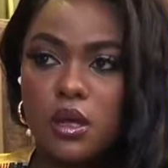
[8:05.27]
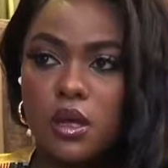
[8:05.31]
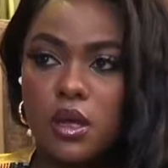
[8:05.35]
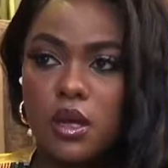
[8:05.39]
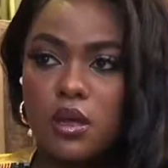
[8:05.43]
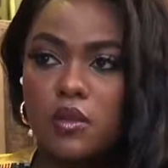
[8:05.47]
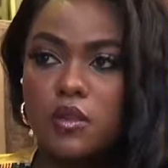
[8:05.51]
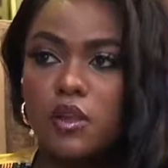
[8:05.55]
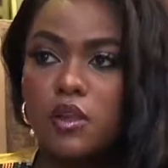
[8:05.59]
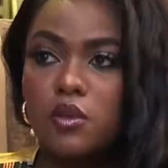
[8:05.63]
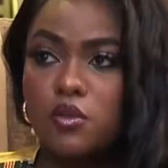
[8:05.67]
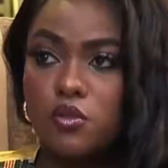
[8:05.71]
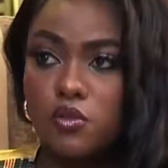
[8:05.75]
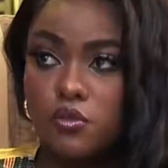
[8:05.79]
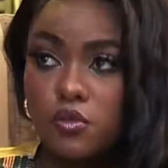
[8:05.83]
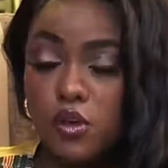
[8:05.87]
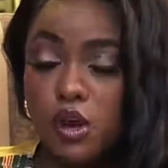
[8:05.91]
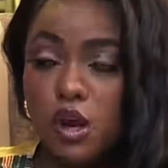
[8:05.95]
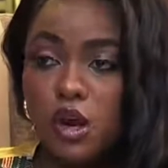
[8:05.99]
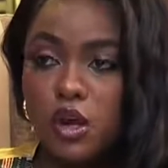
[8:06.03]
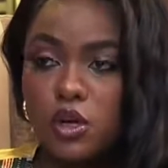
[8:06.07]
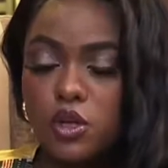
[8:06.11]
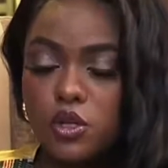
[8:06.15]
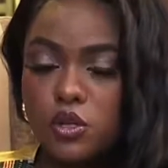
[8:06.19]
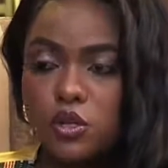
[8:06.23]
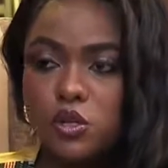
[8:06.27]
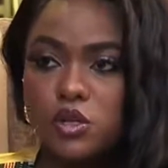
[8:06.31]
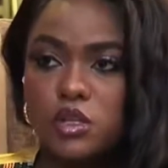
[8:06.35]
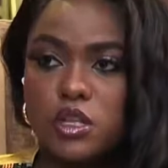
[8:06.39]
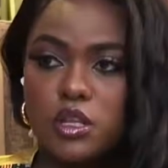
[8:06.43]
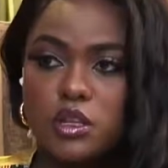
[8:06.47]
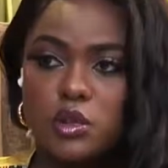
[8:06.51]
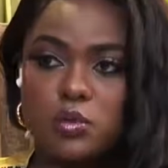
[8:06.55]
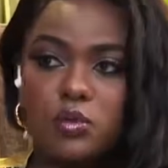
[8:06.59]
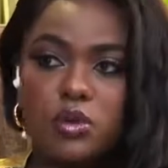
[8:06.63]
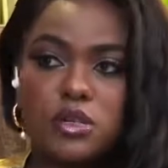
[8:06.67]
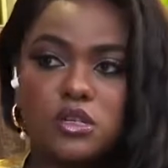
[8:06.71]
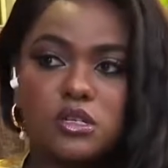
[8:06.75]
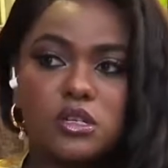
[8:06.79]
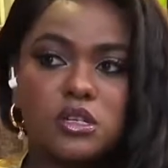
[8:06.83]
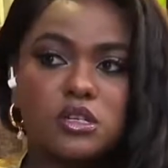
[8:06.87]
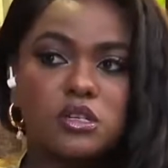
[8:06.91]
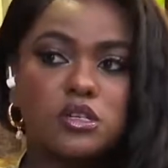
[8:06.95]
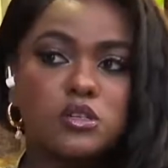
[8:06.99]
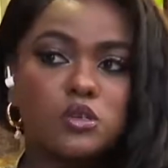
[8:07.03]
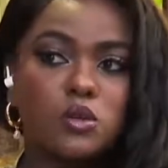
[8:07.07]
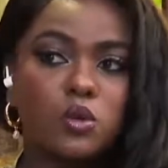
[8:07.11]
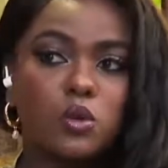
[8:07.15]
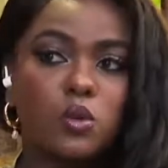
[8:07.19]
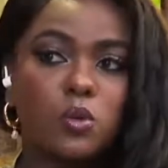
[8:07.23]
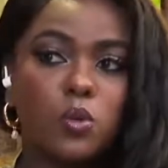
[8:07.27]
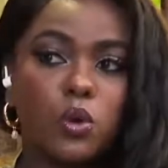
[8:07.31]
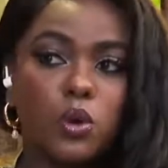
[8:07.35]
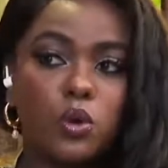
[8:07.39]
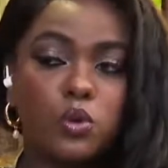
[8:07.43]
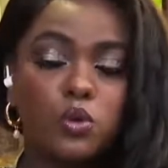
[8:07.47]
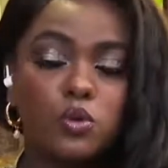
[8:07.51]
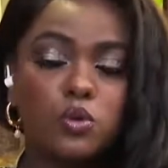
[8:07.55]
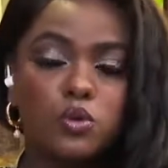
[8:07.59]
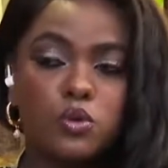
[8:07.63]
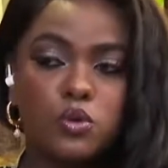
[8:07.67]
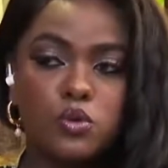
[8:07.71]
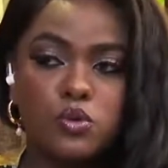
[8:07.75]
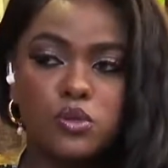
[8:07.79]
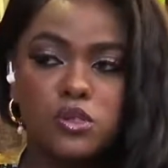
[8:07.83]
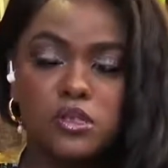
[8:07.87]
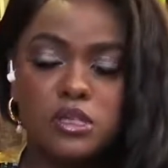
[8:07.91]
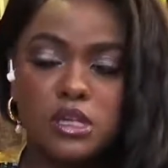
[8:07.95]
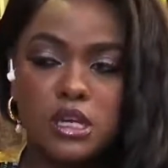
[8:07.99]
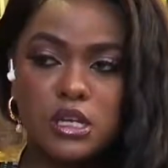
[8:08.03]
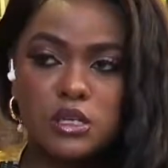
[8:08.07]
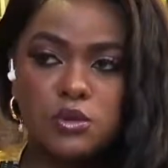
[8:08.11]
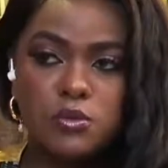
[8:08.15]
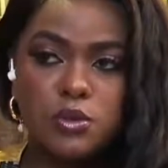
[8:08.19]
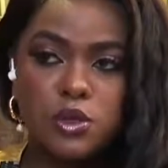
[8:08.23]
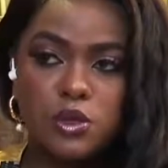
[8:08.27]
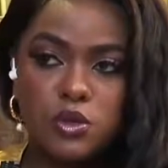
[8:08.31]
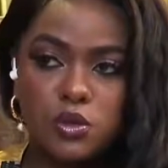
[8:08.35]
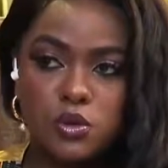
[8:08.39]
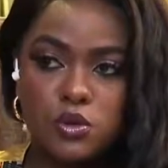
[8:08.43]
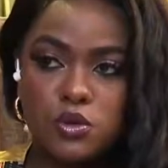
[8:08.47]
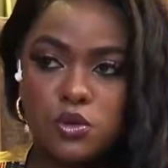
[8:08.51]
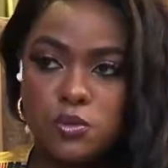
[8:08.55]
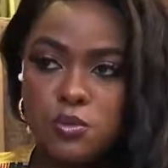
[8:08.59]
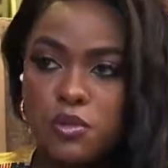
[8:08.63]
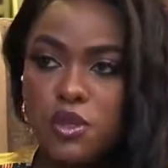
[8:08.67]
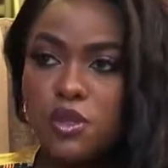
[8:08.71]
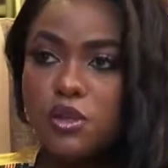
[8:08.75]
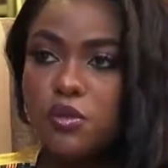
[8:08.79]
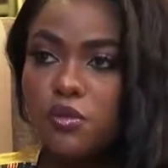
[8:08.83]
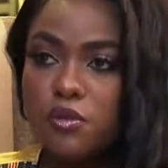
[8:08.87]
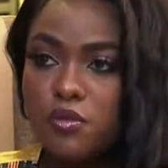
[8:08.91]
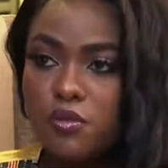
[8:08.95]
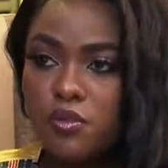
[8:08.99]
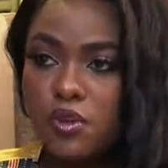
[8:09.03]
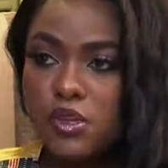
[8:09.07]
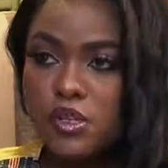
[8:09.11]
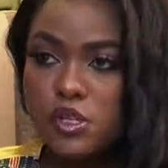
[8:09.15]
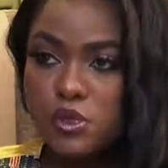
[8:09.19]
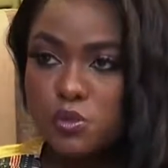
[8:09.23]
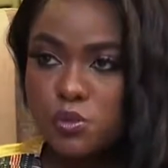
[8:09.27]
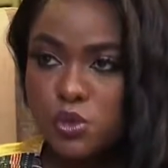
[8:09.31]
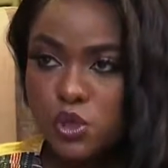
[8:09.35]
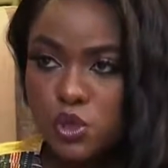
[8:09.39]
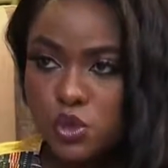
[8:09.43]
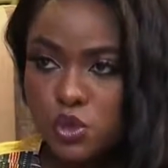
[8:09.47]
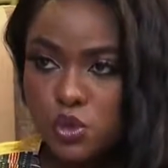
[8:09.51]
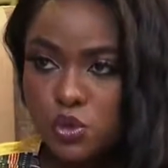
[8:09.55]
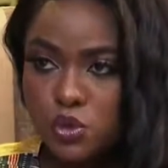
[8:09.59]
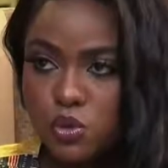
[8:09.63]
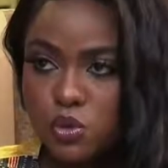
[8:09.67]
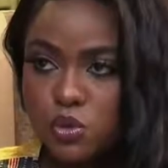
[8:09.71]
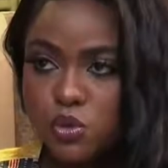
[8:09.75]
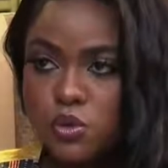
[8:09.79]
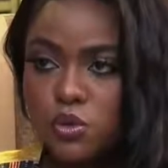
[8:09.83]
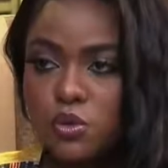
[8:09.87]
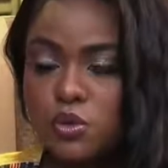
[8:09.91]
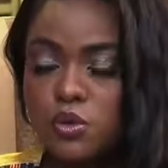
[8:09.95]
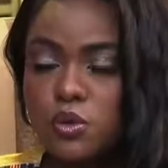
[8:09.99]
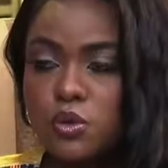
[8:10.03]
And then you've argued that the president is the only one who knows that. But could the reverse be true?